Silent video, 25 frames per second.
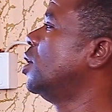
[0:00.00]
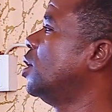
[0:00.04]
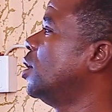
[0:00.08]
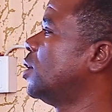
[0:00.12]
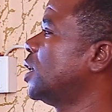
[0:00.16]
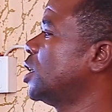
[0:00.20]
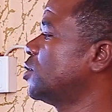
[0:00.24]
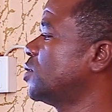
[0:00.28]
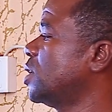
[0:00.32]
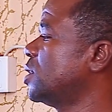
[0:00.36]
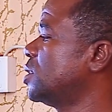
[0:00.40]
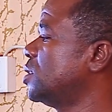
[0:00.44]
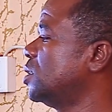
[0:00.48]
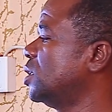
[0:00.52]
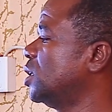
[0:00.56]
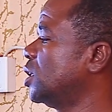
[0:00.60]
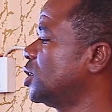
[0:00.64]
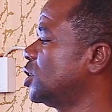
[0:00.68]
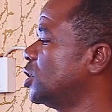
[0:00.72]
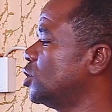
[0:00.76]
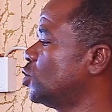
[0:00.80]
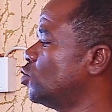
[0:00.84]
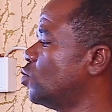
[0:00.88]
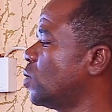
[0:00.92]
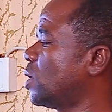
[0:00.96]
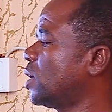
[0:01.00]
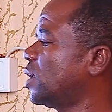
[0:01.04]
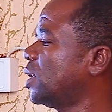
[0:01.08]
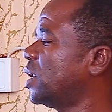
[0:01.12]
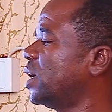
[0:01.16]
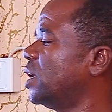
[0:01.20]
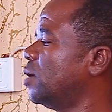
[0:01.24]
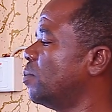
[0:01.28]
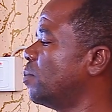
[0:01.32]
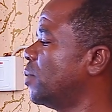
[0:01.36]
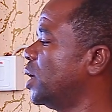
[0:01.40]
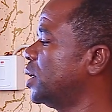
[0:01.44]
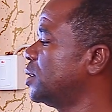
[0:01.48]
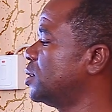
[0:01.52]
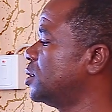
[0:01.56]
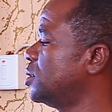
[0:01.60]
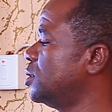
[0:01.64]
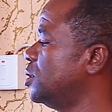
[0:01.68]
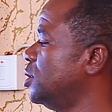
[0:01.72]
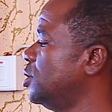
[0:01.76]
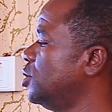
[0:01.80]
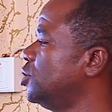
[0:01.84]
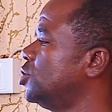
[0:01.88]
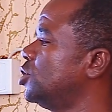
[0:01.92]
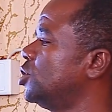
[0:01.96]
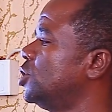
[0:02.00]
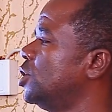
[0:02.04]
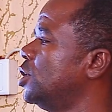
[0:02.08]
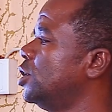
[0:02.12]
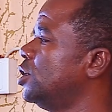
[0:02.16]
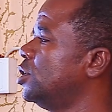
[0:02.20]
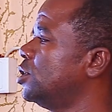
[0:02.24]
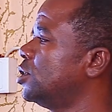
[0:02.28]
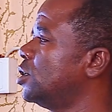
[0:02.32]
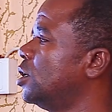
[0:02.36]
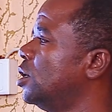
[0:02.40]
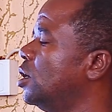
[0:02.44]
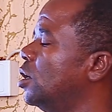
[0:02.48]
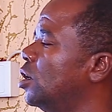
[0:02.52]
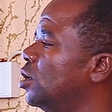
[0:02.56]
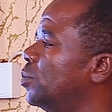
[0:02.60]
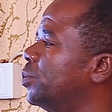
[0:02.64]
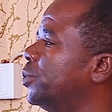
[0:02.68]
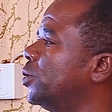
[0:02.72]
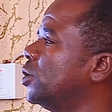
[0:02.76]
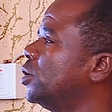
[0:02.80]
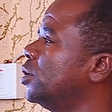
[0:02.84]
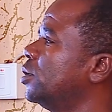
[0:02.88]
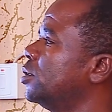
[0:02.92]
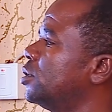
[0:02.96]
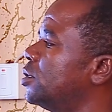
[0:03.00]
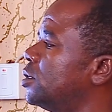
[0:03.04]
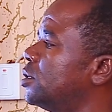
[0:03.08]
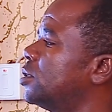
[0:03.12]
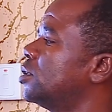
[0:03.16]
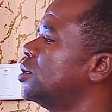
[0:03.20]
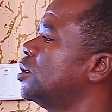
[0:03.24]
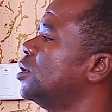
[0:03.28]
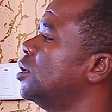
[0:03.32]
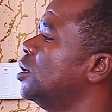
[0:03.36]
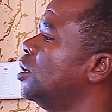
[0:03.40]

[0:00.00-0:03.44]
natural selection to climatic change, but